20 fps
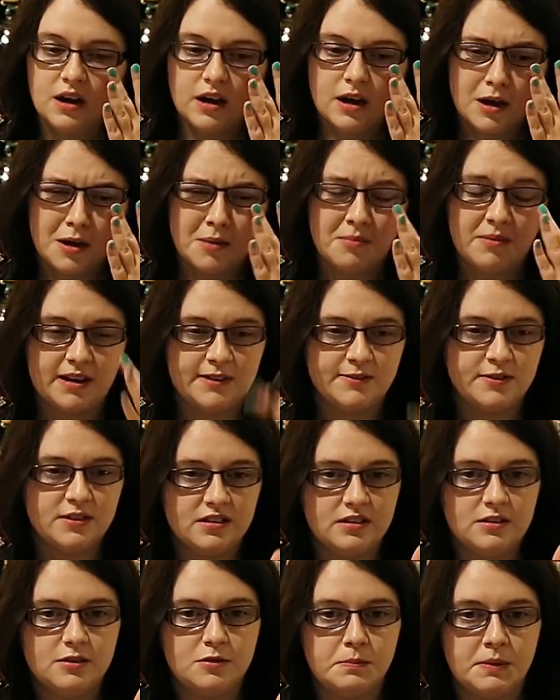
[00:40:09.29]
I've
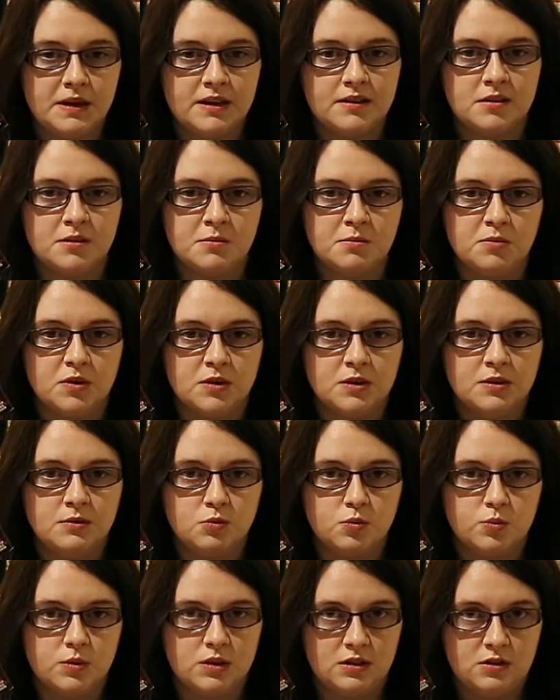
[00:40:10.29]
since picked up
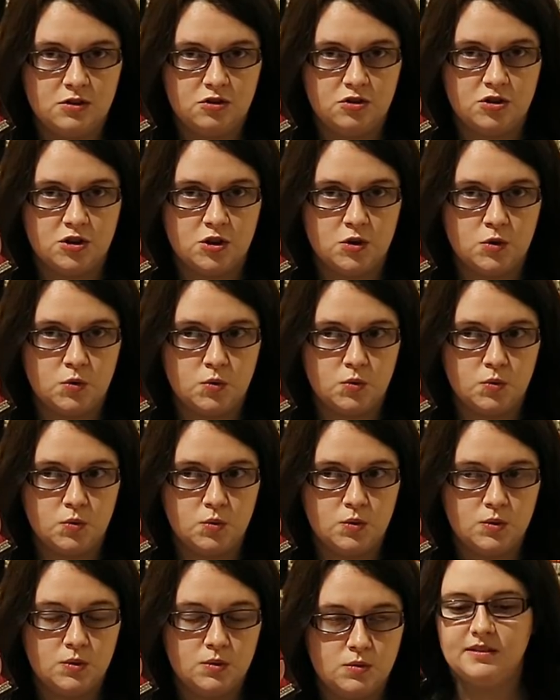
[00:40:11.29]
Volumes 1 and
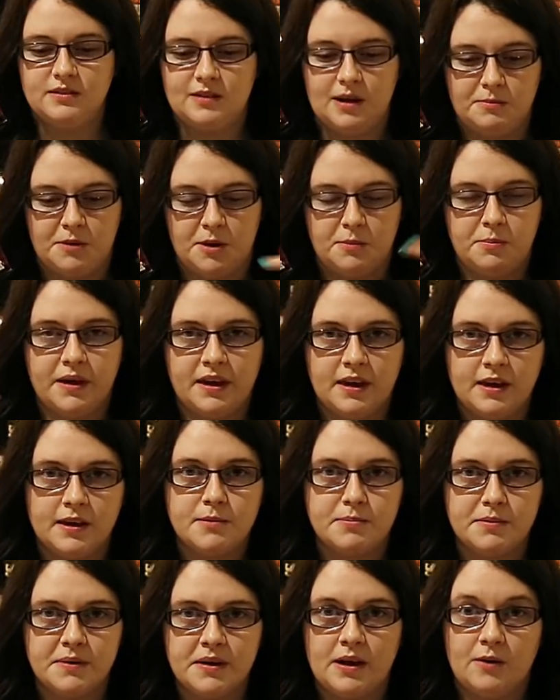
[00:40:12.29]
2, so I'm now picking
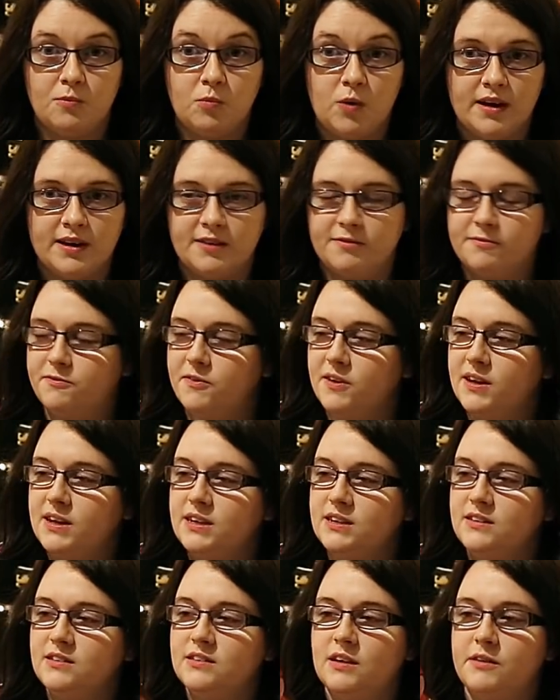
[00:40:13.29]
up again what I can
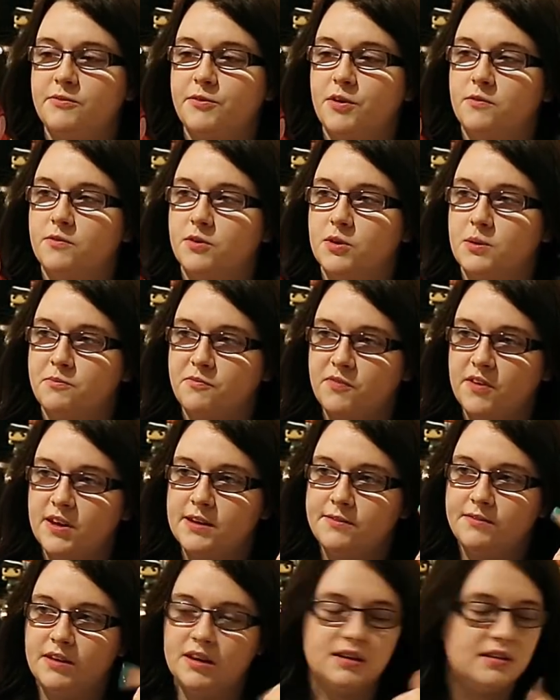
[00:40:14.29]
find. I've got Volume
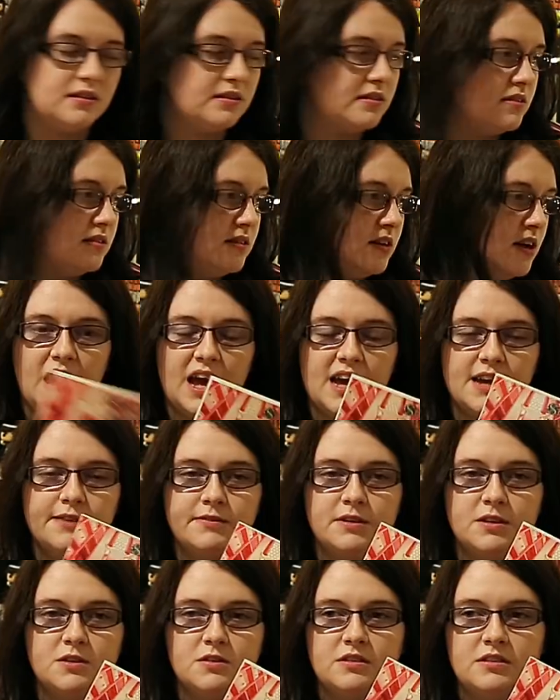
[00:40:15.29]
5 next. I
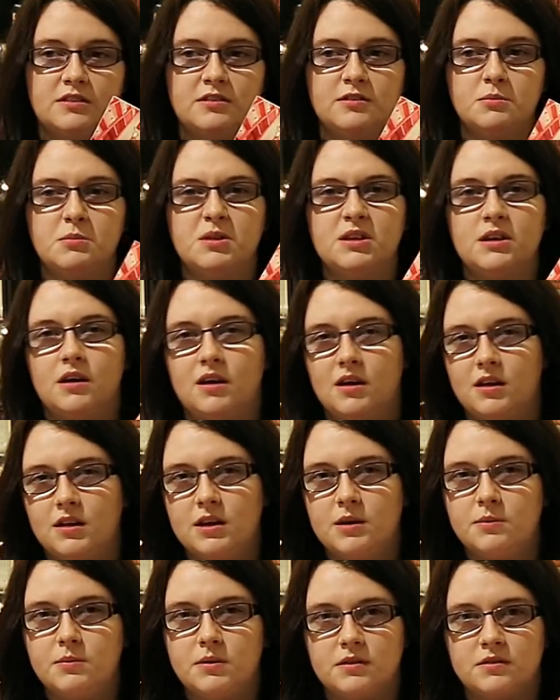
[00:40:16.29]
have noticed some of the
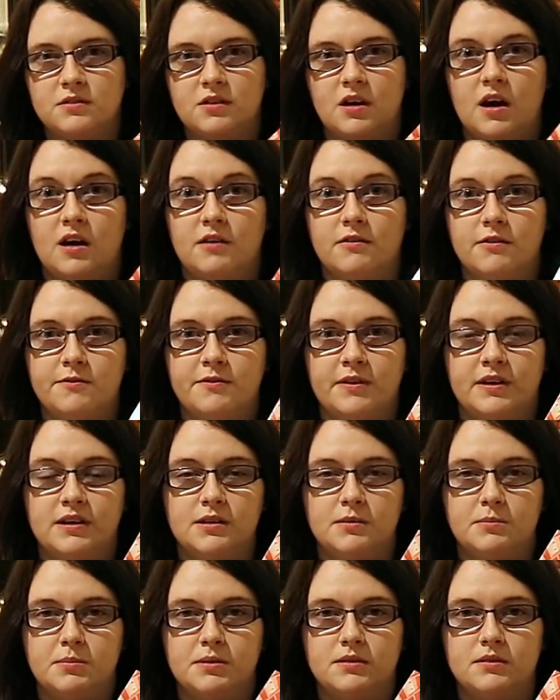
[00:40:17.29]
earlier ones are
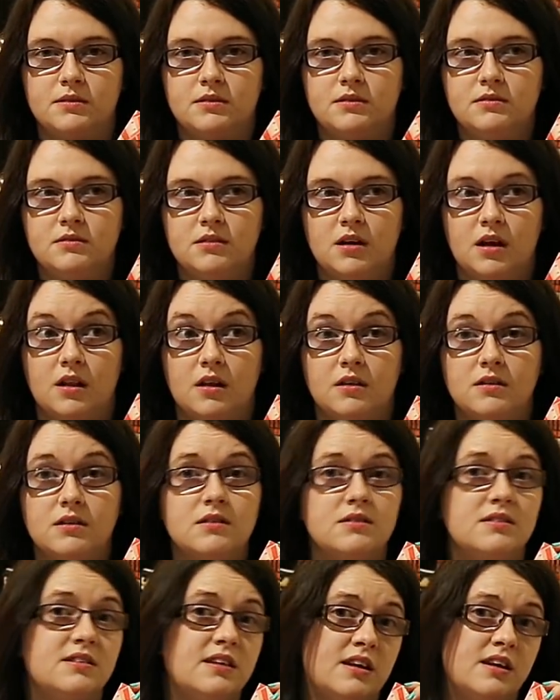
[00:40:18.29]
available a lot
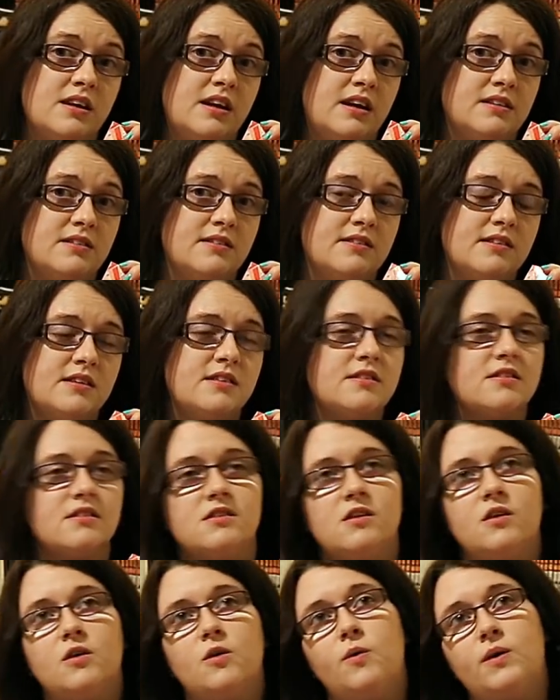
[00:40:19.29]
on secondhand sites. They're
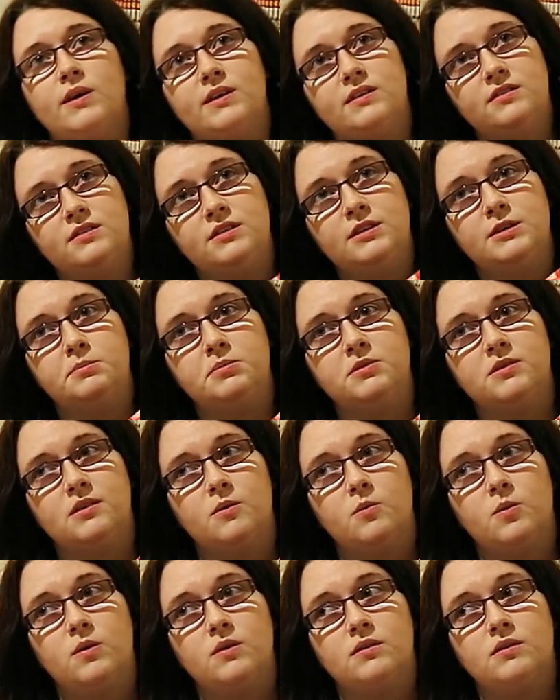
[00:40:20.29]
not quite as cheap as
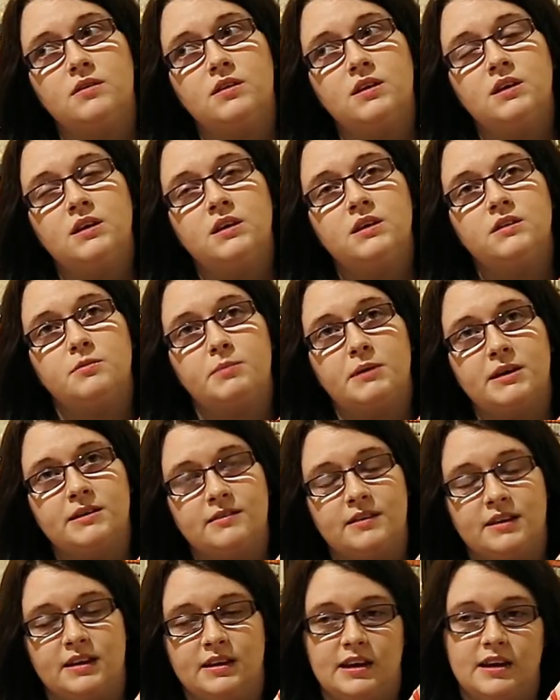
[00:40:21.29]
I want to buy
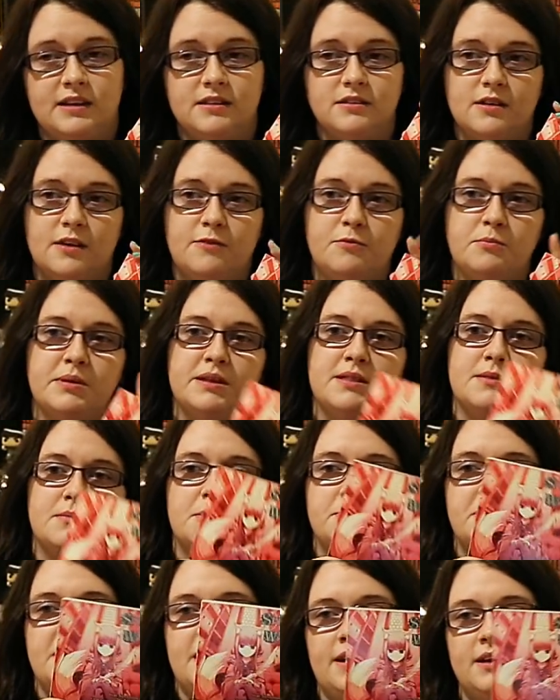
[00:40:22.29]
secondhand, so I haven't picked them
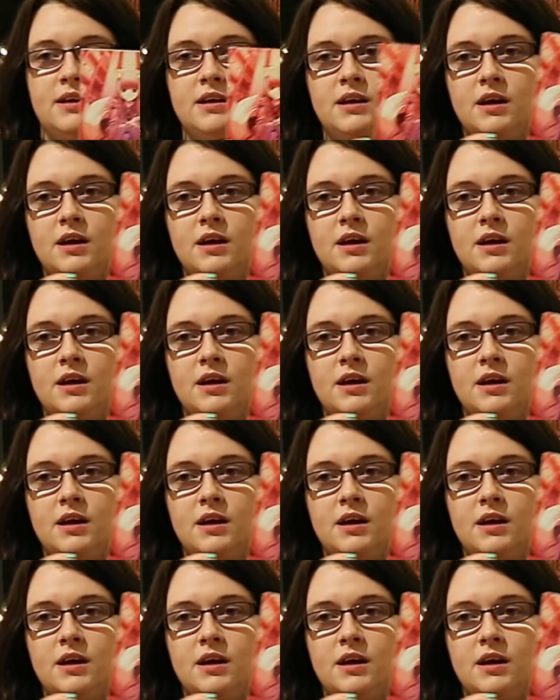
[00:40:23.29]
up yet.